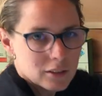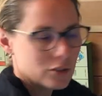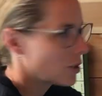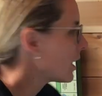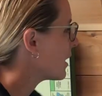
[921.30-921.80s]

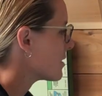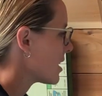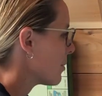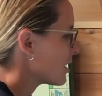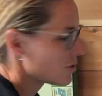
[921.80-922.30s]
You're going to get the
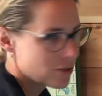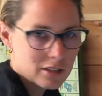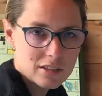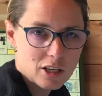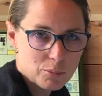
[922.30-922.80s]
same answer,
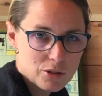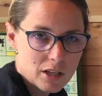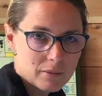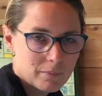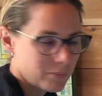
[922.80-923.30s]

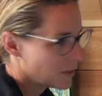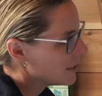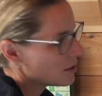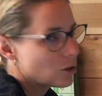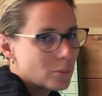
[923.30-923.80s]
68%.
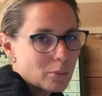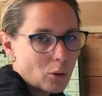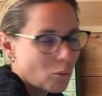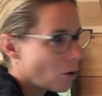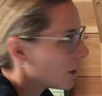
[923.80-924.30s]
It's a little bit
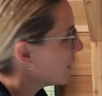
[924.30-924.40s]
more work.